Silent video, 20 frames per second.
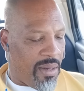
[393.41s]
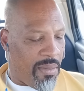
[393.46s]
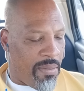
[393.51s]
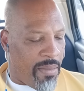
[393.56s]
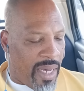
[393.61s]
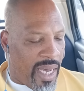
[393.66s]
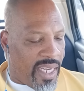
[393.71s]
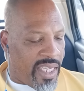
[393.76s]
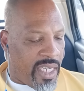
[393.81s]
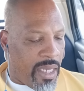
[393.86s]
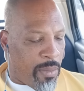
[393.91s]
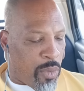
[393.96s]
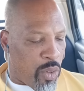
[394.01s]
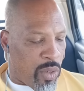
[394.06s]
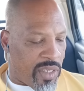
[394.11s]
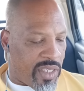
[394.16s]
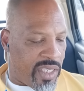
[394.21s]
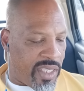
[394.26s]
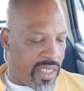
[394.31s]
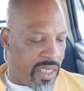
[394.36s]
Ma'atem
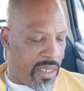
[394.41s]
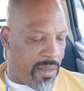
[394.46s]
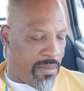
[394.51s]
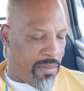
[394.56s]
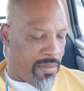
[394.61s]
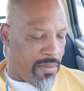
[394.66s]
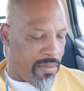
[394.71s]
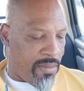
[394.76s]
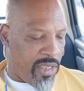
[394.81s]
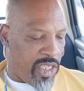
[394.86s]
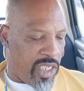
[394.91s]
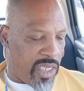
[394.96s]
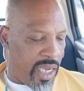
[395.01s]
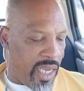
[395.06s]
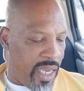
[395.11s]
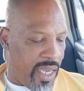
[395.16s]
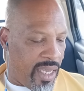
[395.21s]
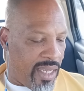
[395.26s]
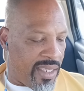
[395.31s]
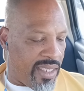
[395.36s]
rotzim
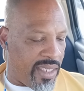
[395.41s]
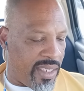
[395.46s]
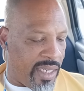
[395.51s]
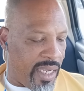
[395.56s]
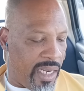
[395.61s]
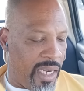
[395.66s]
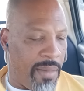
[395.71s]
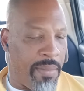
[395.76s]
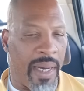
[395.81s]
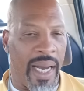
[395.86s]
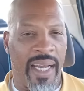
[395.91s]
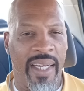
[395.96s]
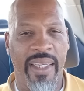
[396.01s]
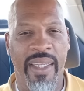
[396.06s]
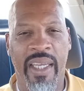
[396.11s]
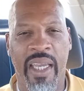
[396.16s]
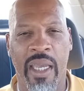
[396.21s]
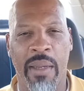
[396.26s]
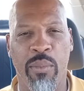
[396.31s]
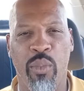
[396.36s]
she'esse
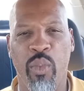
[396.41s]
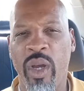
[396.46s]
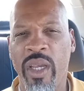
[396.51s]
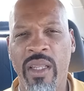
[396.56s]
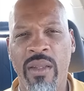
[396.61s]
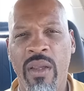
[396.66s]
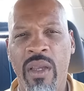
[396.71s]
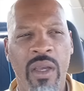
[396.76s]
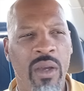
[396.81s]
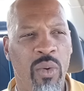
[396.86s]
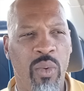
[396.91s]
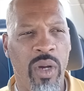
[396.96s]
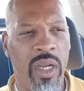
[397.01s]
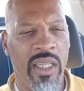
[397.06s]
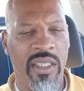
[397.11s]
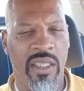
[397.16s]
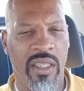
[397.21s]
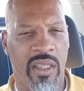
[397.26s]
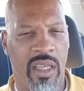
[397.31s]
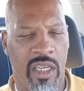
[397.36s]
lema'anchem, what
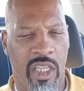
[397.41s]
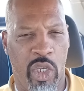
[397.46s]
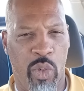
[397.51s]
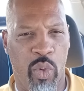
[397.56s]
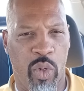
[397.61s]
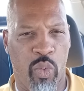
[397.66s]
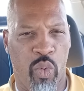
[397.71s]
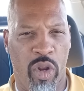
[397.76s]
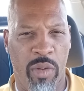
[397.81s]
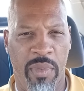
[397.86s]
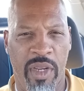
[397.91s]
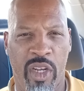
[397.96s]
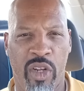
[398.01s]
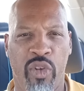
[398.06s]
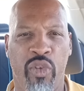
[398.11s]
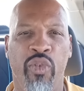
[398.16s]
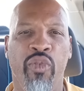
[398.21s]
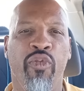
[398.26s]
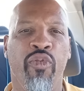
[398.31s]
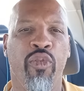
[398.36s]
is it that you would want me to
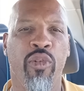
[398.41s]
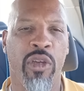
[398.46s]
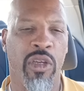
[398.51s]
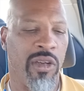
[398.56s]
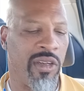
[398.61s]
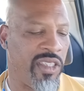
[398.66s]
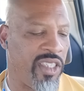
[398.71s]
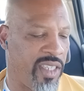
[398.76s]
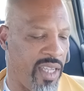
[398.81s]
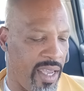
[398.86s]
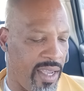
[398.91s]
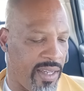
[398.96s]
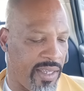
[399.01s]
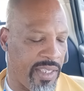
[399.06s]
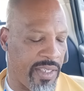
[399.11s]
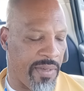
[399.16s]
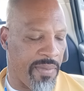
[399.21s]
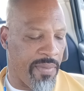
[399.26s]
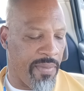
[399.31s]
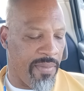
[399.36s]
do for your sakes?